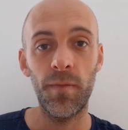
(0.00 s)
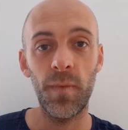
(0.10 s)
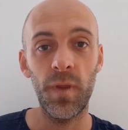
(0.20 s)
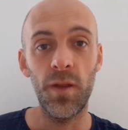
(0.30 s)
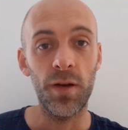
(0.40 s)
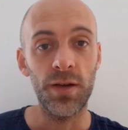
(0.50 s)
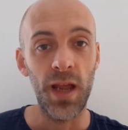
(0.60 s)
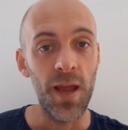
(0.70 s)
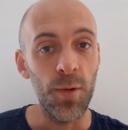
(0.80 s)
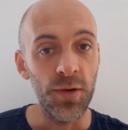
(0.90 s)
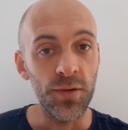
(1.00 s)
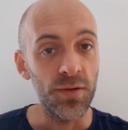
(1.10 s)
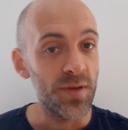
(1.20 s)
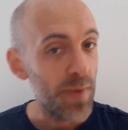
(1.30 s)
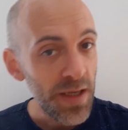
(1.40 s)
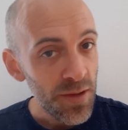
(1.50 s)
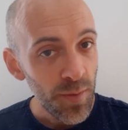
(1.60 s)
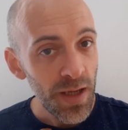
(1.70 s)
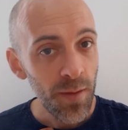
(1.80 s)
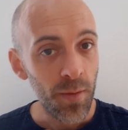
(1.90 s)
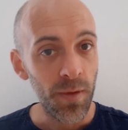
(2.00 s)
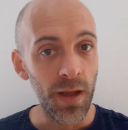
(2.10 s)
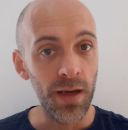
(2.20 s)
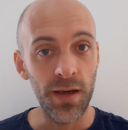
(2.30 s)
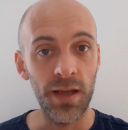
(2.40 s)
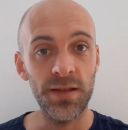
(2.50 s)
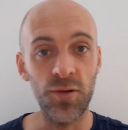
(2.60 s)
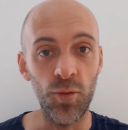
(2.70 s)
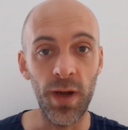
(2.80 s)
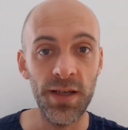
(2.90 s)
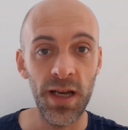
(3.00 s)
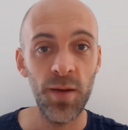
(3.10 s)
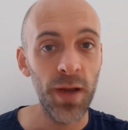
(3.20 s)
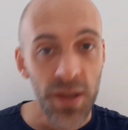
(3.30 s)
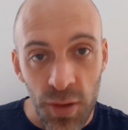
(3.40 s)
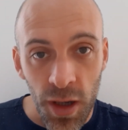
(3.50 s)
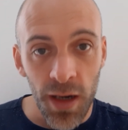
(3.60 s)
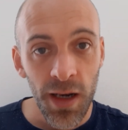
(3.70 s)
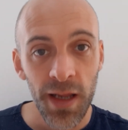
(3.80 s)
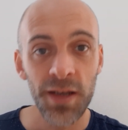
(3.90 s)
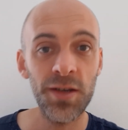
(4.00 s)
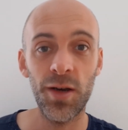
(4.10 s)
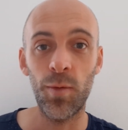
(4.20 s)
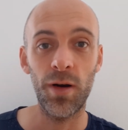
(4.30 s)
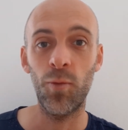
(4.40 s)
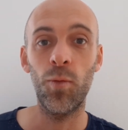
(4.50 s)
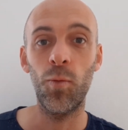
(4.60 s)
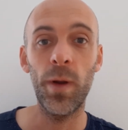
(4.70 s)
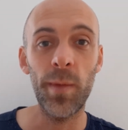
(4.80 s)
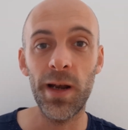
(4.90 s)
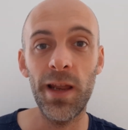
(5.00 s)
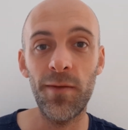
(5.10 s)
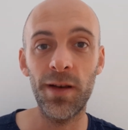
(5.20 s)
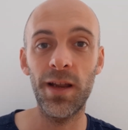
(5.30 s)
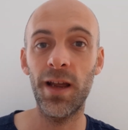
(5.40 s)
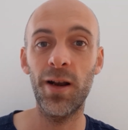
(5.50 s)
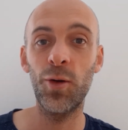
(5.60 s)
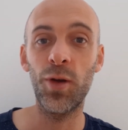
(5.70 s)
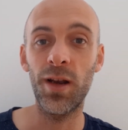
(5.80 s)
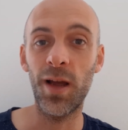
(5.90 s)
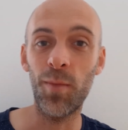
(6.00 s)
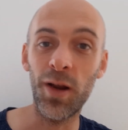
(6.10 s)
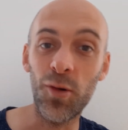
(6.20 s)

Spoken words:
not able to speak to me. They stole my teddy bear to cuddle it. There were women living there looking like my